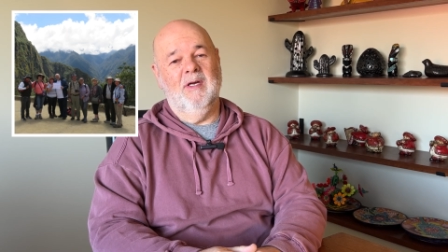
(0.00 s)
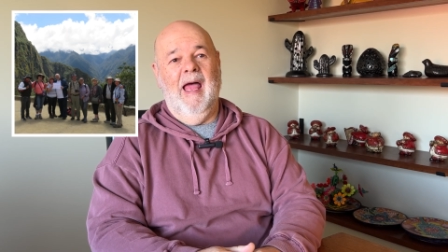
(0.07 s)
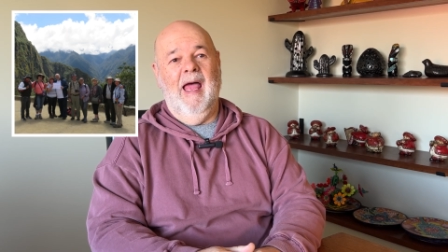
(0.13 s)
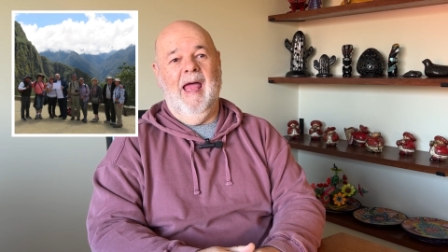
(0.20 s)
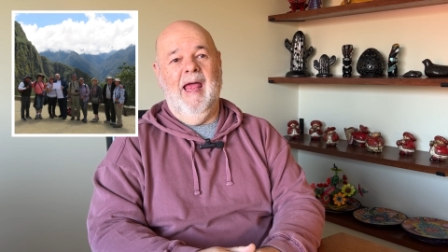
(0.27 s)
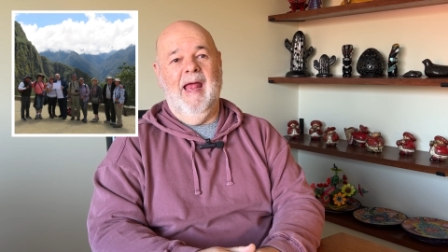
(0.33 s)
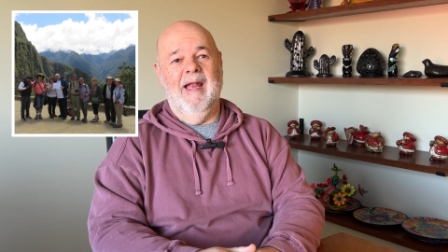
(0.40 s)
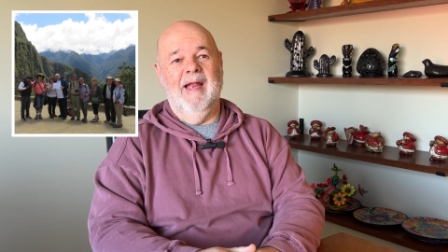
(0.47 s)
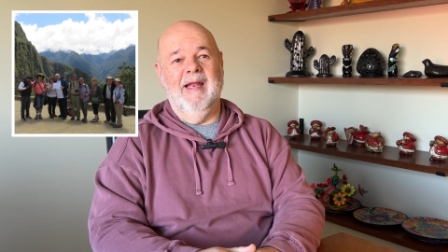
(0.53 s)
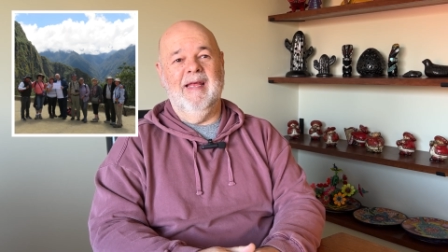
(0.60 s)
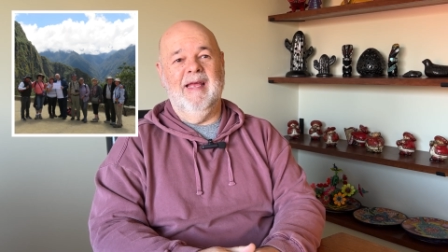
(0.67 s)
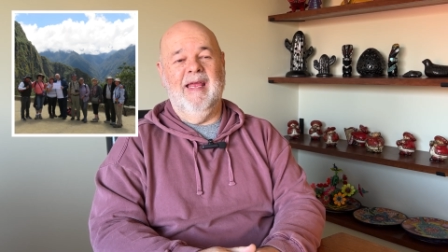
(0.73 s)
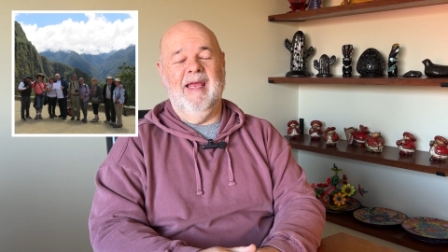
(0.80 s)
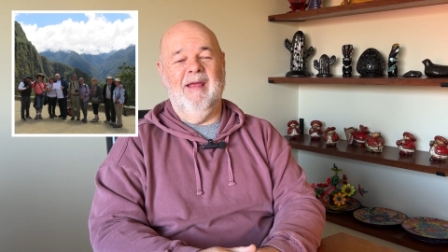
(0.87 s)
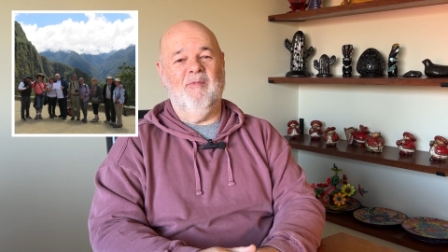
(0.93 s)
And
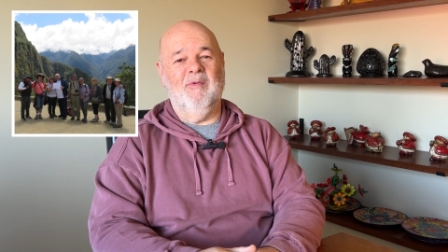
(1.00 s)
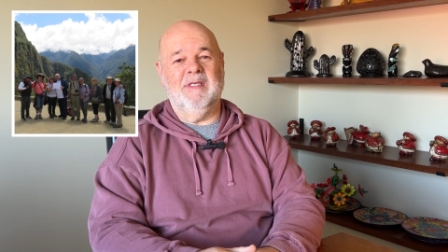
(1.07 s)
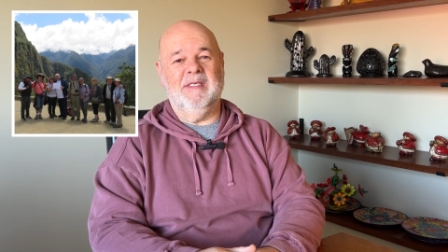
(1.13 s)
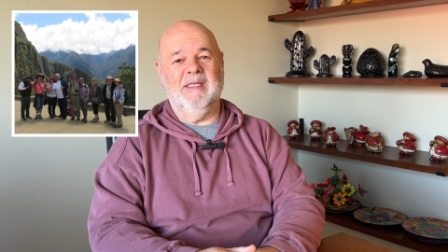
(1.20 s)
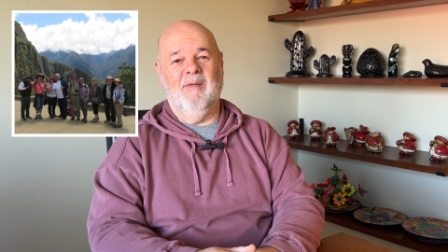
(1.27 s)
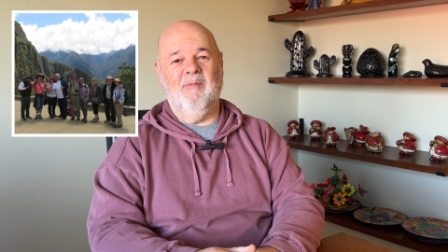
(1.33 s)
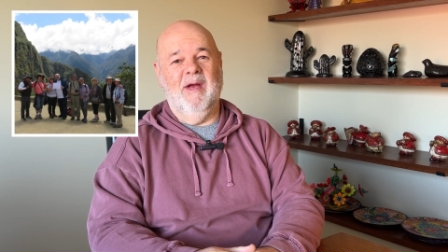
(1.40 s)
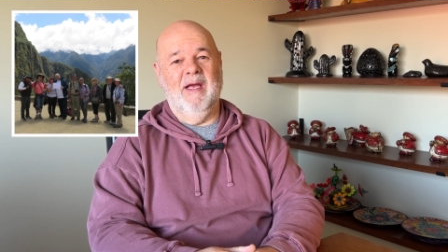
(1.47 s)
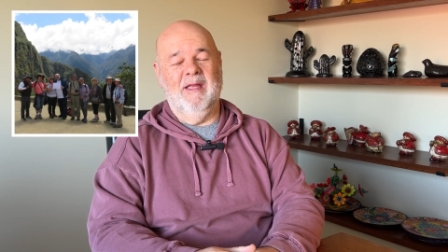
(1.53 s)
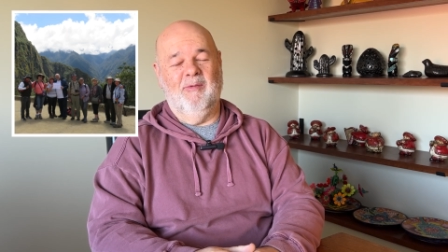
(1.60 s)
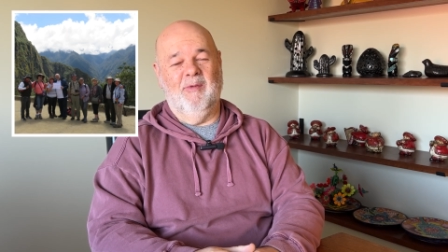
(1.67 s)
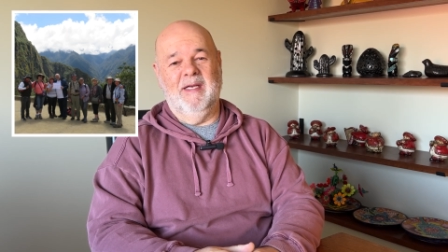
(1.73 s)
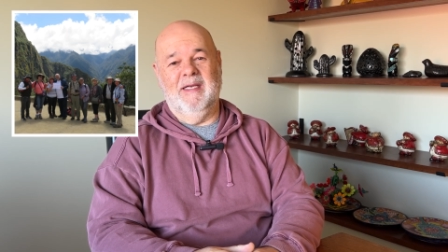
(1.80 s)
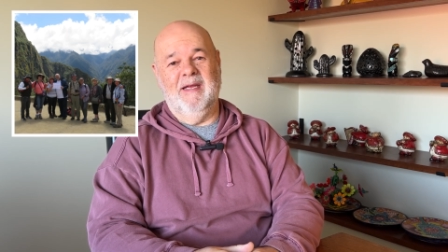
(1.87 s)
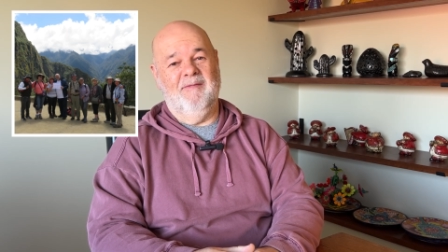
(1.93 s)
it was somewhere that
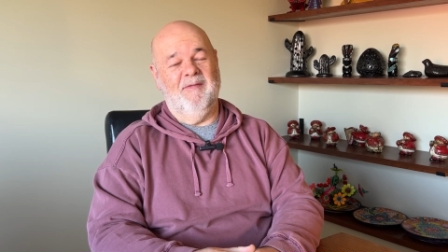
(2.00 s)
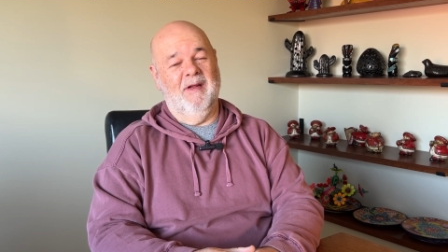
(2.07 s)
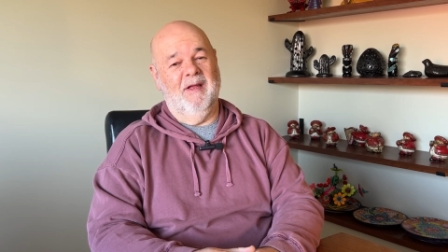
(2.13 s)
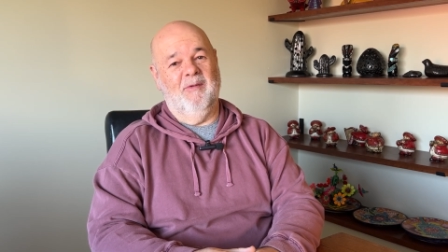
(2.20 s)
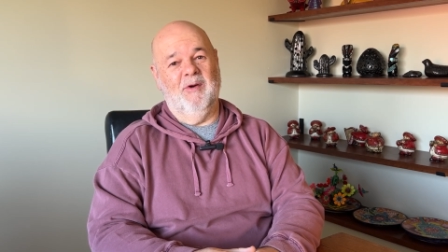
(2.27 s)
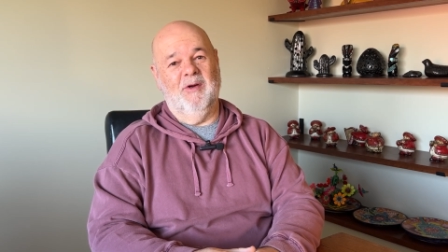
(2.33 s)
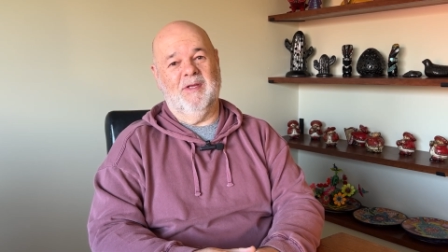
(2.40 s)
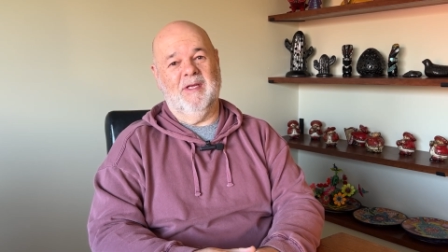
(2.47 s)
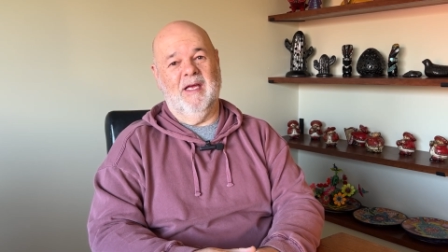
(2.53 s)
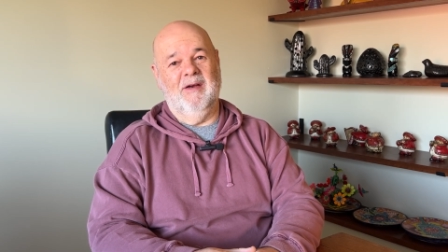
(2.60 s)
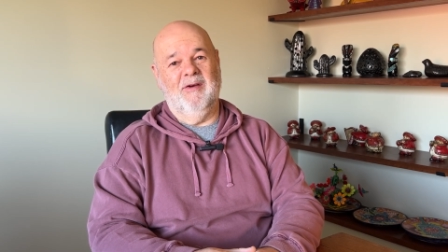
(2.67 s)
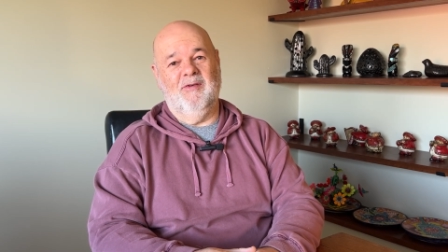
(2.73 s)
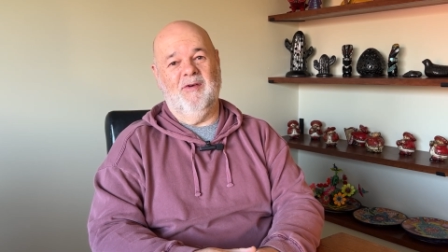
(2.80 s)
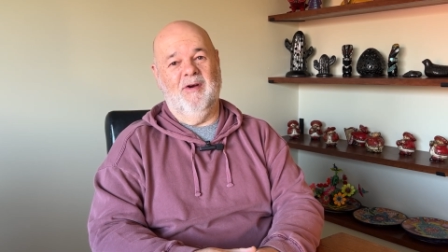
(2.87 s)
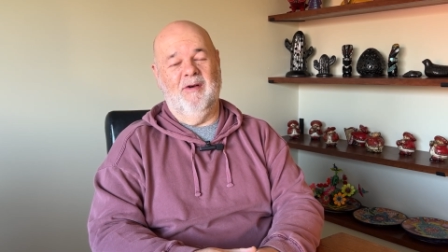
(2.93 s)
we definitely were going to
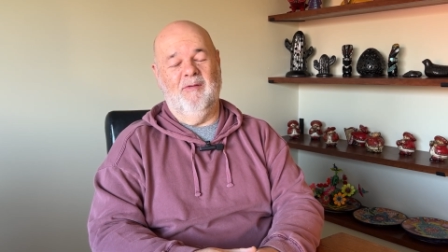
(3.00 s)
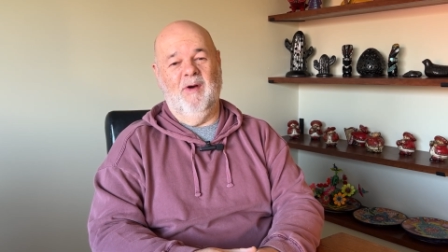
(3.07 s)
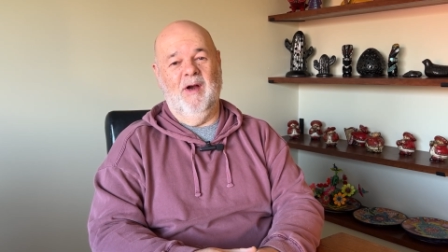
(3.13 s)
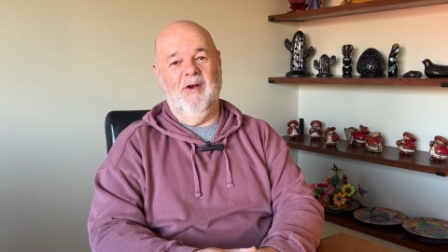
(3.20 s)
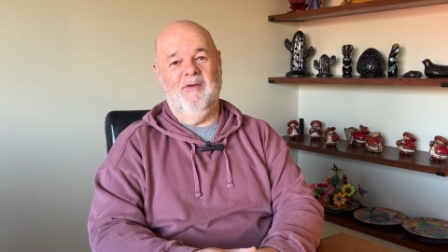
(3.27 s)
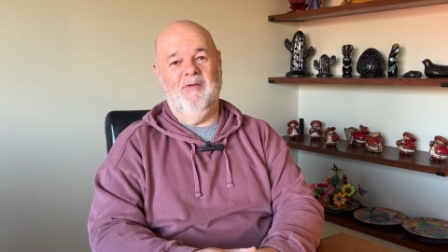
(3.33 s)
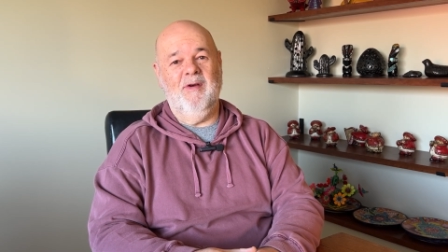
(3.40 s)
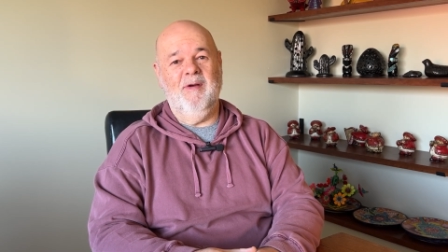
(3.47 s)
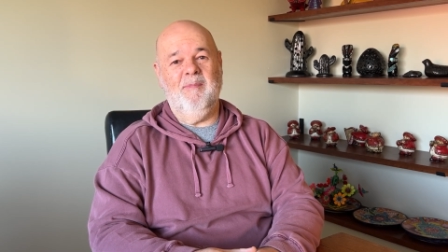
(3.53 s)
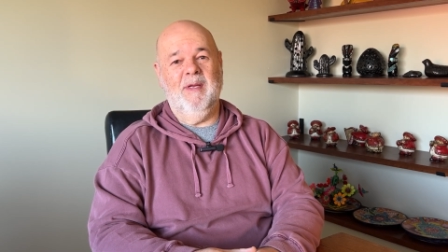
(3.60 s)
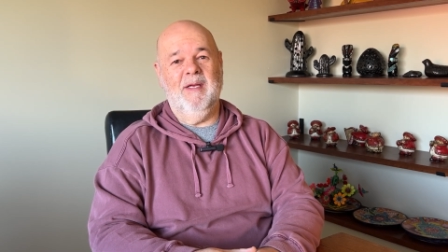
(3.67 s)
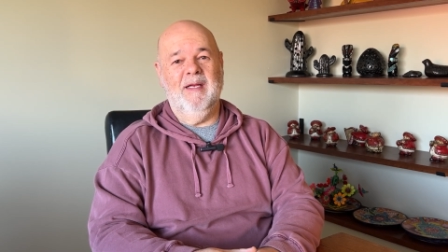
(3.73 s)
try to road trip.